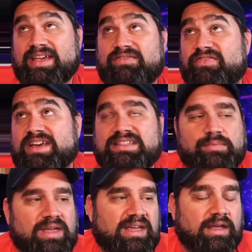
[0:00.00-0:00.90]
they fixed
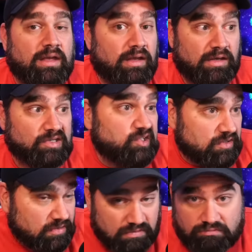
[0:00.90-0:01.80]
me.
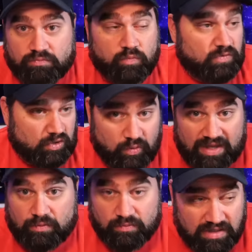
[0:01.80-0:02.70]

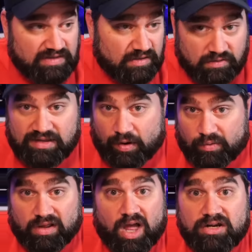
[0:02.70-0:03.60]
How
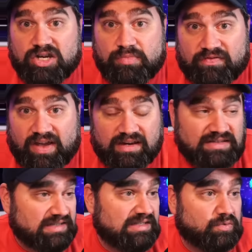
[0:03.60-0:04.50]
are the long-term
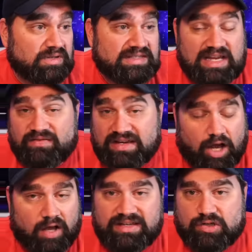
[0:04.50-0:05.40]
effects? Is this really safe?
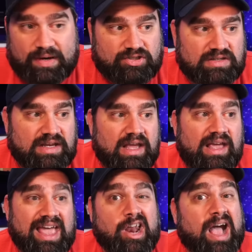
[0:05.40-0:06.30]
All these questions.
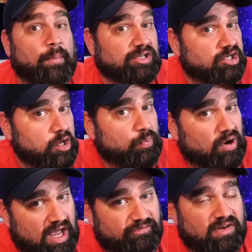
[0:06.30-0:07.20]
And how much are you
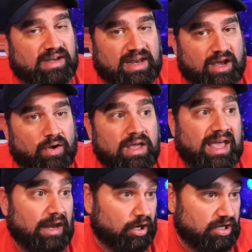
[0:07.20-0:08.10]
profiting now?
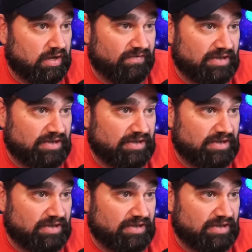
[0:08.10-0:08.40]
And are you going to